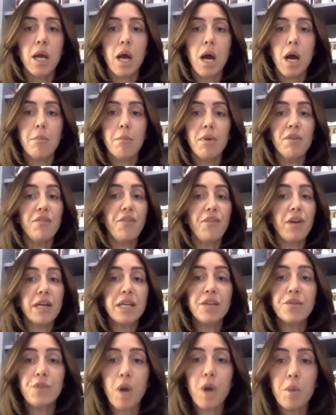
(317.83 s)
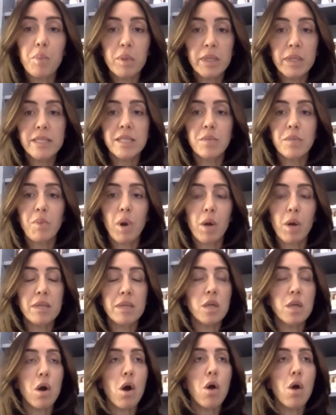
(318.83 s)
um, funding for our police departments.